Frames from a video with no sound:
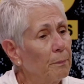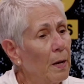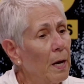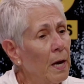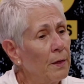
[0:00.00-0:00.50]

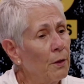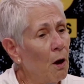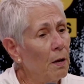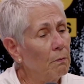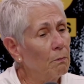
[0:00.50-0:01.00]
I
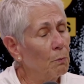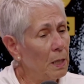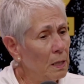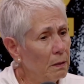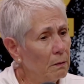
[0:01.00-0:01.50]
thought,
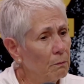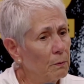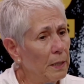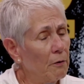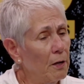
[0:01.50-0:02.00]
well,
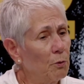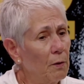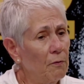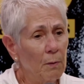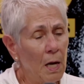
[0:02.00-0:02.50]
when I
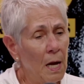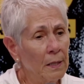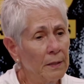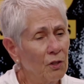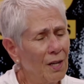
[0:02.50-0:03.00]
graduated from
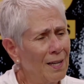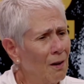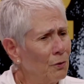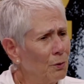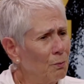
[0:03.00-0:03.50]
college, I
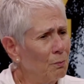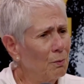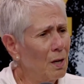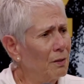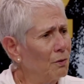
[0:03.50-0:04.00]
also
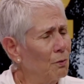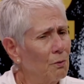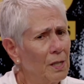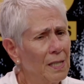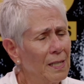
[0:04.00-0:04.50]
got a
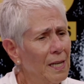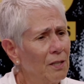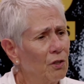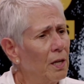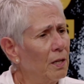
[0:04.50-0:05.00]
degree in
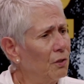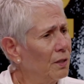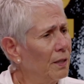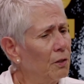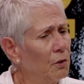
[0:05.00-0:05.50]
education,
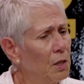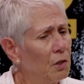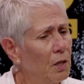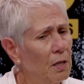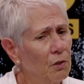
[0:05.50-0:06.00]
secondary
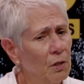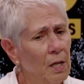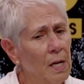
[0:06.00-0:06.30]
education.